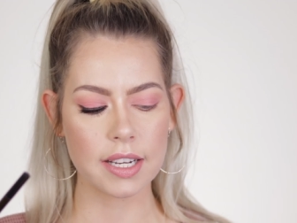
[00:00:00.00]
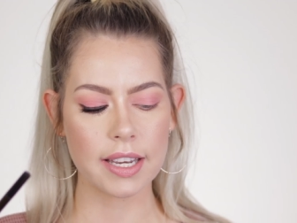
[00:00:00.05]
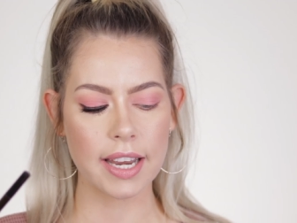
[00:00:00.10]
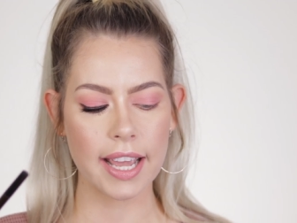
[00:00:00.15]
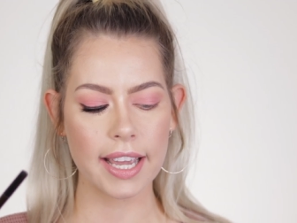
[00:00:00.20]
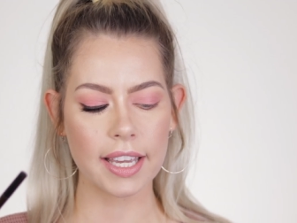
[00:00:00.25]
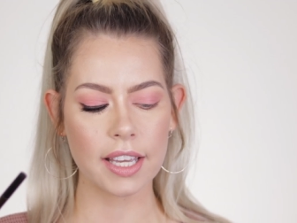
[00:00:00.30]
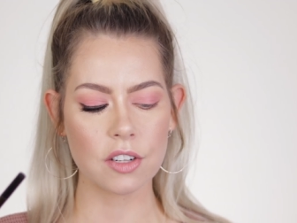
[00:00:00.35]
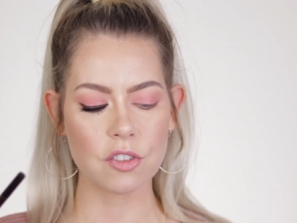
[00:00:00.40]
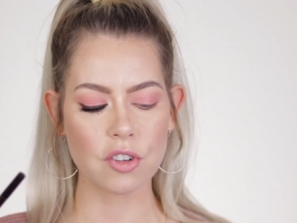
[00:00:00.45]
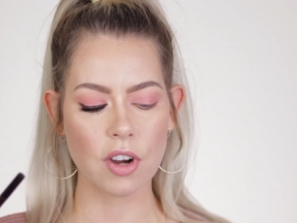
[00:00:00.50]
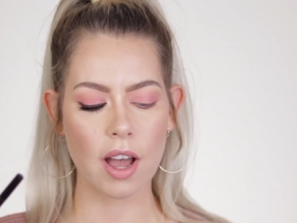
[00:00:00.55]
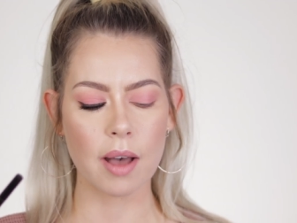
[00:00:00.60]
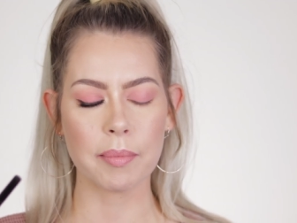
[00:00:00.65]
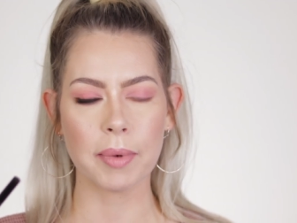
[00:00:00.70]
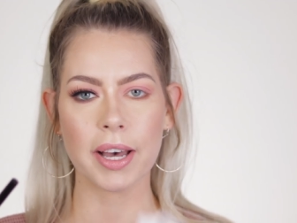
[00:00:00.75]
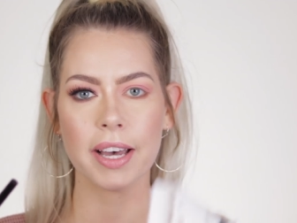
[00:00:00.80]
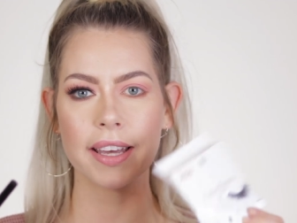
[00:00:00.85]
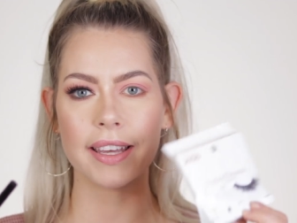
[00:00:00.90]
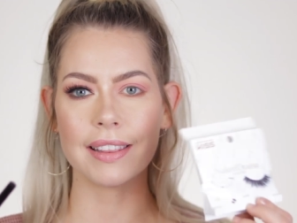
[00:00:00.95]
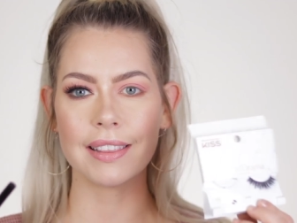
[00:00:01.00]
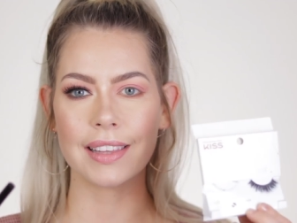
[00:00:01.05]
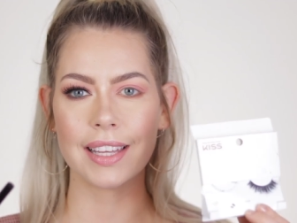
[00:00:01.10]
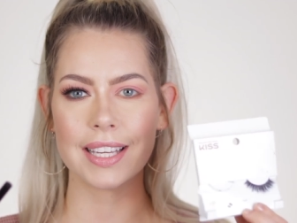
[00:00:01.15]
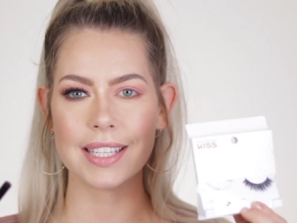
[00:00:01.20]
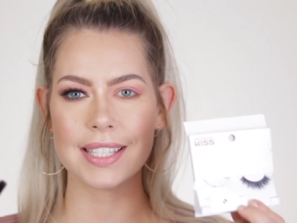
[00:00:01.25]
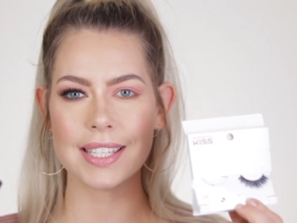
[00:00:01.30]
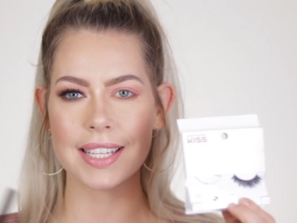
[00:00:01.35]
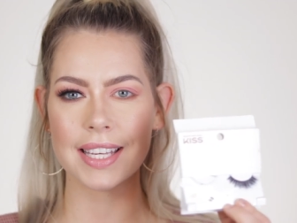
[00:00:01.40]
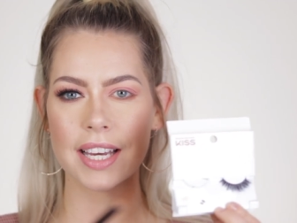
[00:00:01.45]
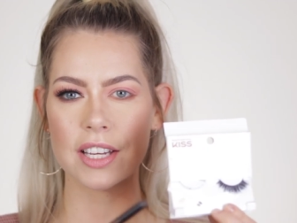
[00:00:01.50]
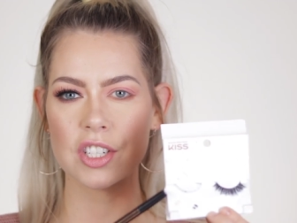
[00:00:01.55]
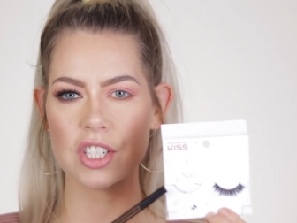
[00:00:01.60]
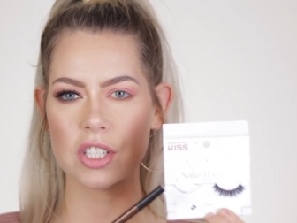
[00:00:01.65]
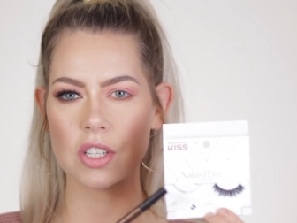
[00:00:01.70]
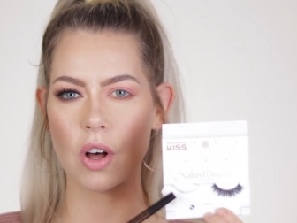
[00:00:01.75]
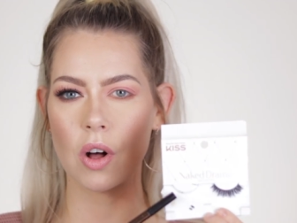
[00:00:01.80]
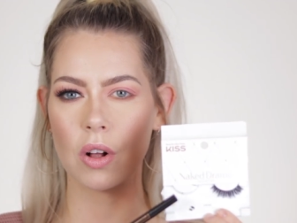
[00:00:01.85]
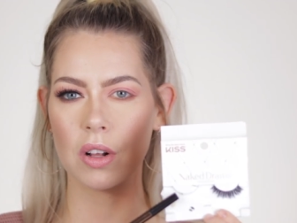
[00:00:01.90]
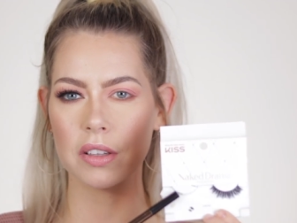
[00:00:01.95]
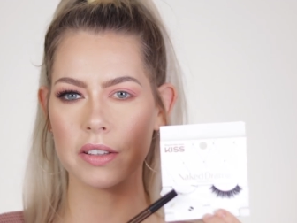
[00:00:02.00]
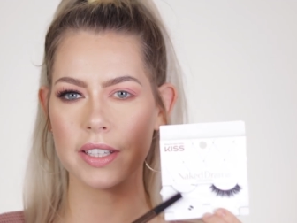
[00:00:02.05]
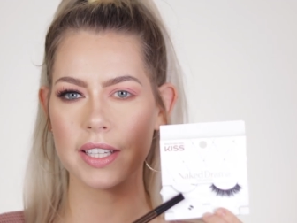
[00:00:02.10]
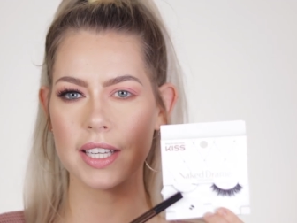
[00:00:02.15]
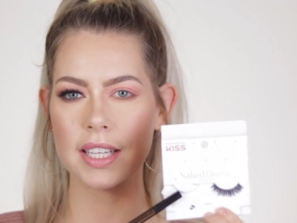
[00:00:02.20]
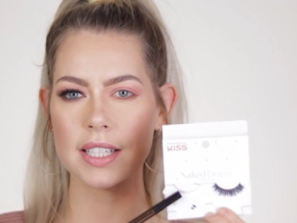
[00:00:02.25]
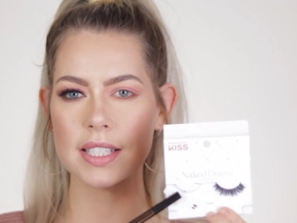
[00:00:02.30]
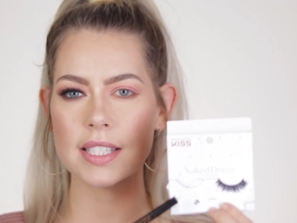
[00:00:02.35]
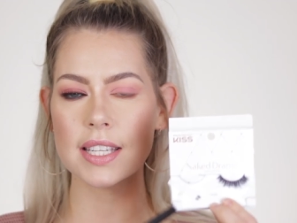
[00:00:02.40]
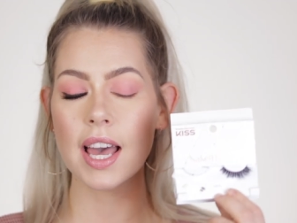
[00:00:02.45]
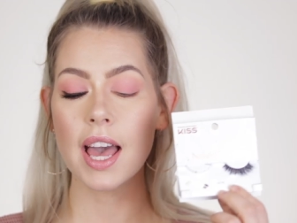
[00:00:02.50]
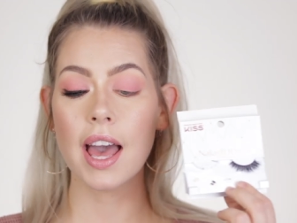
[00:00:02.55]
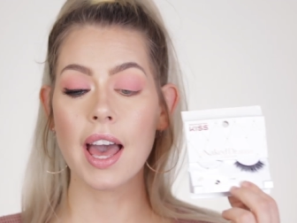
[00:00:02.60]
Naked Drama and Lacy. I just hauled these.